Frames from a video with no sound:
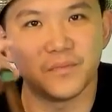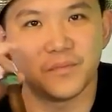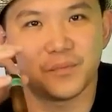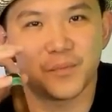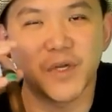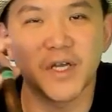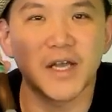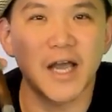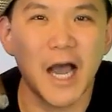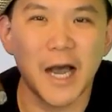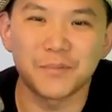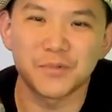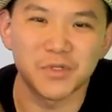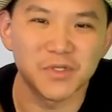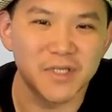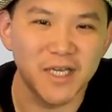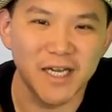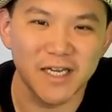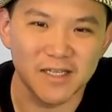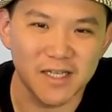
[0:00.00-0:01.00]
being up to
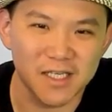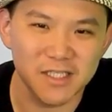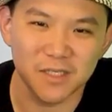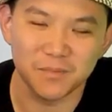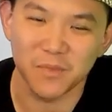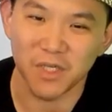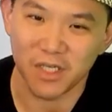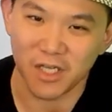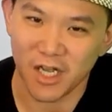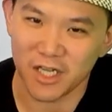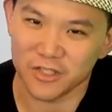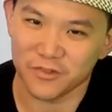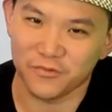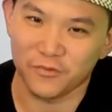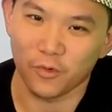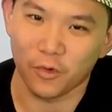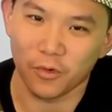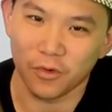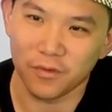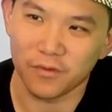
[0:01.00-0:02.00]
date doesn't mean you have to
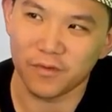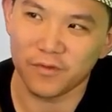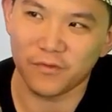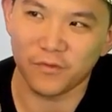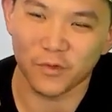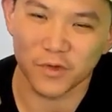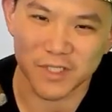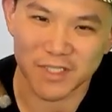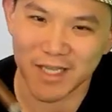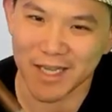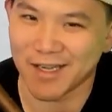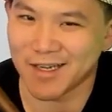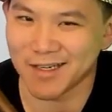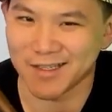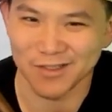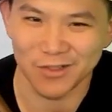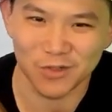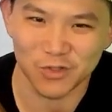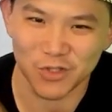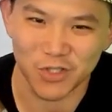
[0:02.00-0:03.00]
for,
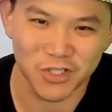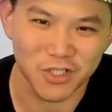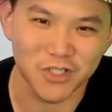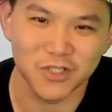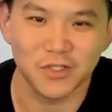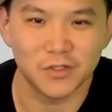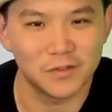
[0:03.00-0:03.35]
forsaken your tradition.